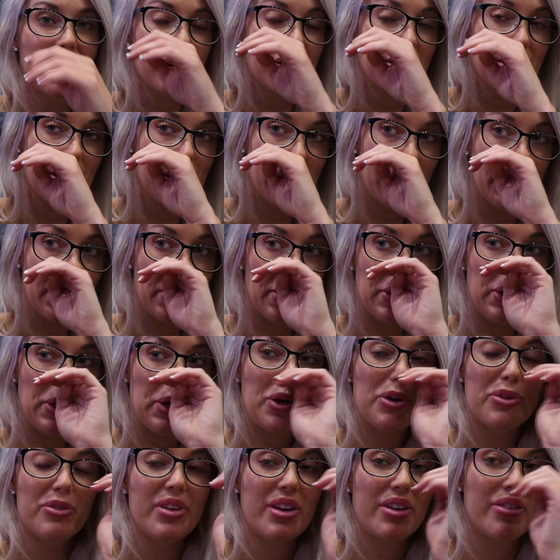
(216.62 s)
area,
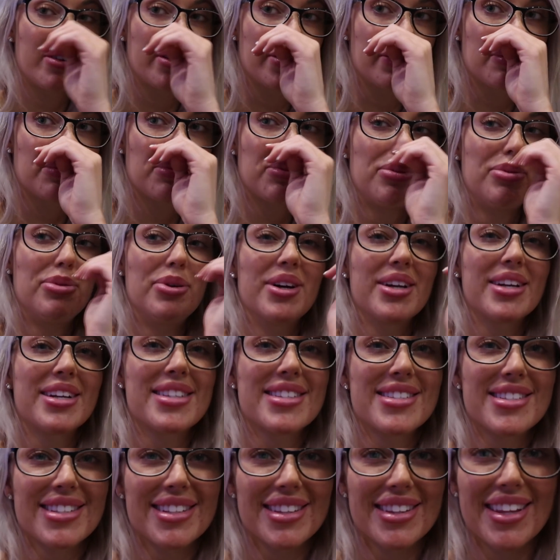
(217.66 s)
her favorite
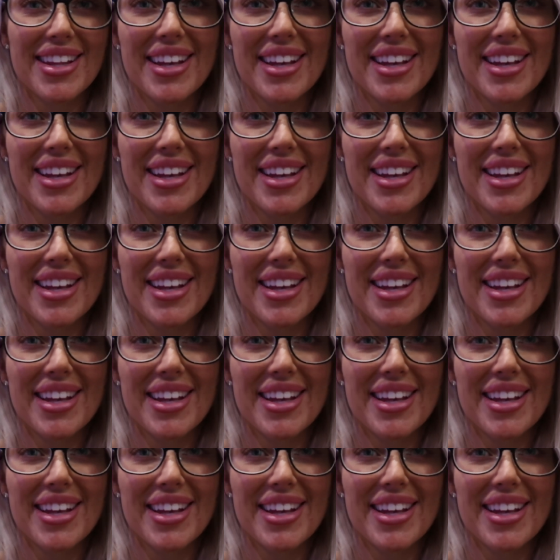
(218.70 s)
place to